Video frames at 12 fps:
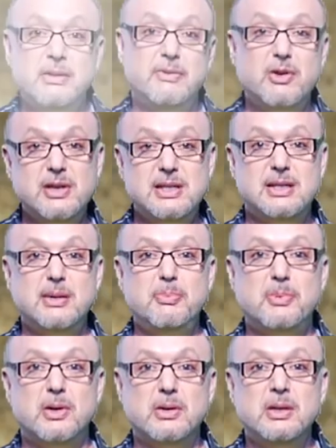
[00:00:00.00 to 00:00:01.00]
Very
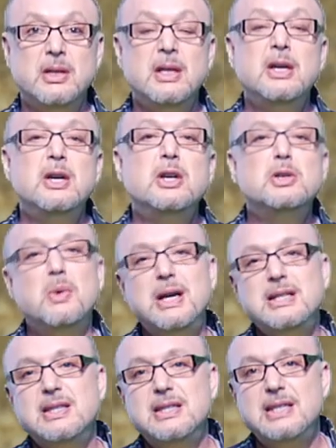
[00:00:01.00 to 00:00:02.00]
simple.
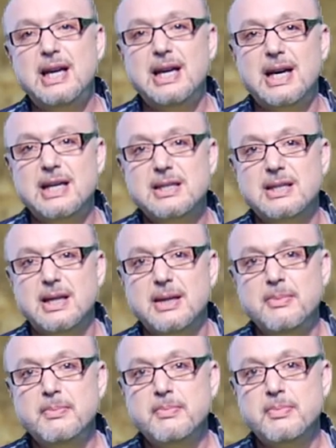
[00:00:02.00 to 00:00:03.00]
Twice a day, I
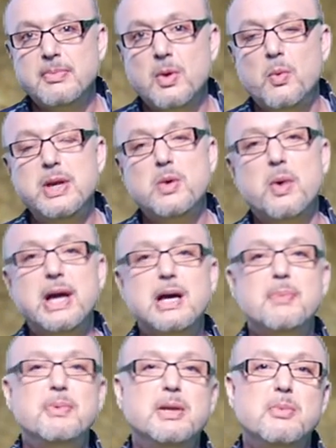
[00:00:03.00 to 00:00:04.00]
say, when you wake
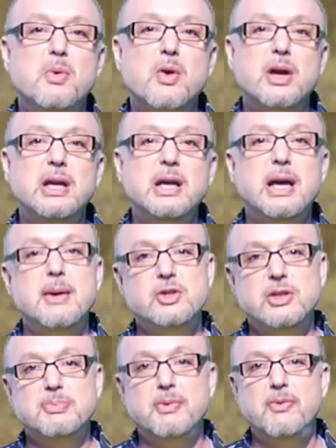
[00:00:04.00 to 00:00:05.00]
up in the morning and
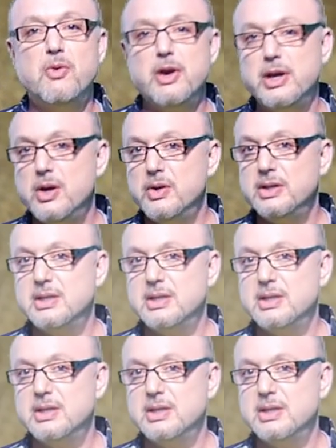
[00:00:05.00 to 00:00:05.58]
just before you go to